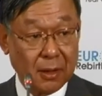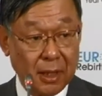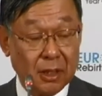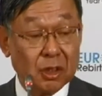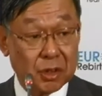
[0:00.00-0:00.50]

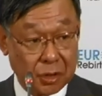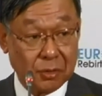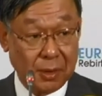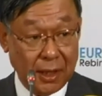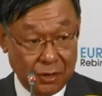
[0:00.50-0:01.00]
It used
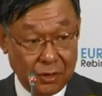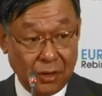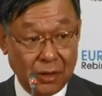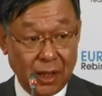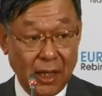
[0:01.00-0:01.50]
to be,
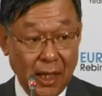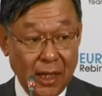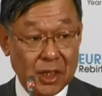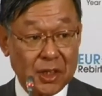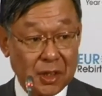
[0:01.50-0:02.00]
the
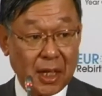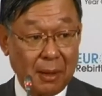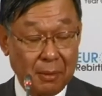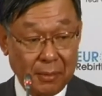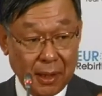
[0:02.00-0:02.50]
central
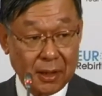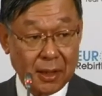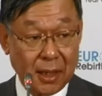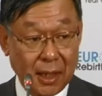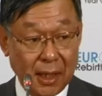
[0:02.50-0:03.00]

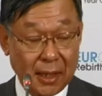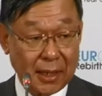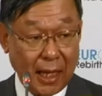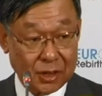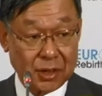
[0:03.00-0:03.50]
government
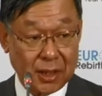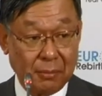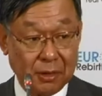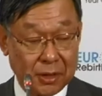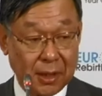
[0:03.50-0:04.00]
taxed
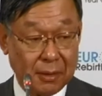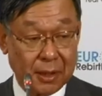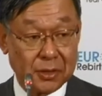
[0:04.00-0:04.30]
everything,